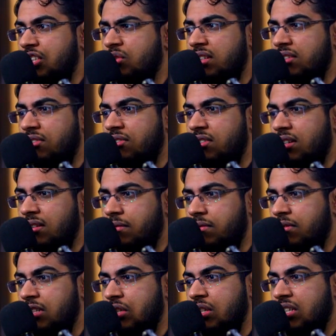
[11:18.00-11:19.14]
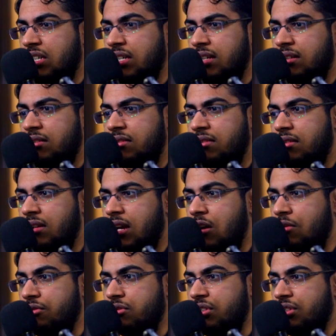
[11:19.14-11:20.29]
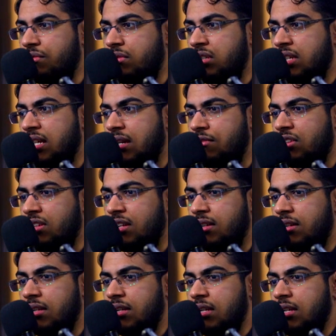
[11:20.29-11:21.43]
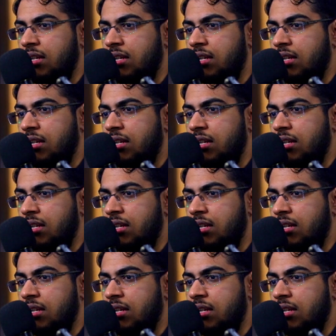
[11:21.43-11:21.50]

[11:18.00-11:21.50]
unit stuff, unit details, how units work and everything.